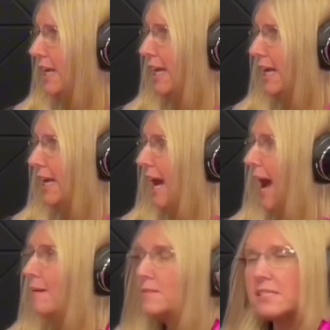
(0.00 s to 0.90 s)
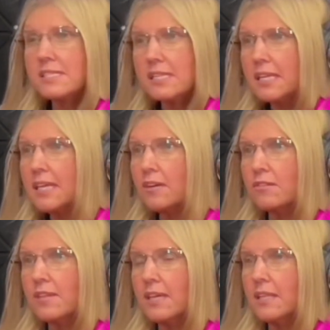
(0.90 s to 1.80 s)
I'm just sitting here
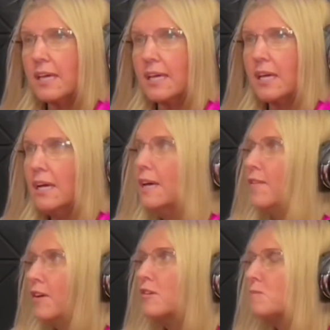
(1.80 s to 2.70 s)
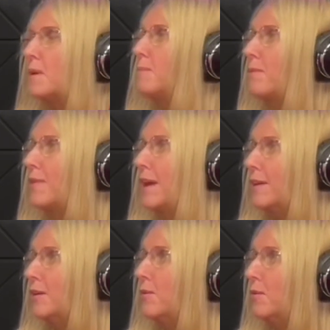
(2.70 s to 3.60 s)
thinking, there's people that
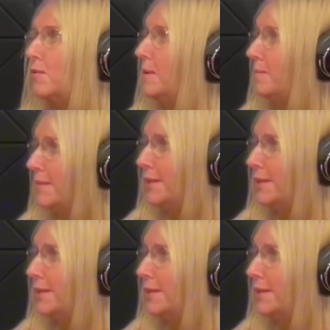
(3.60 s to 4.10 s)
you know what I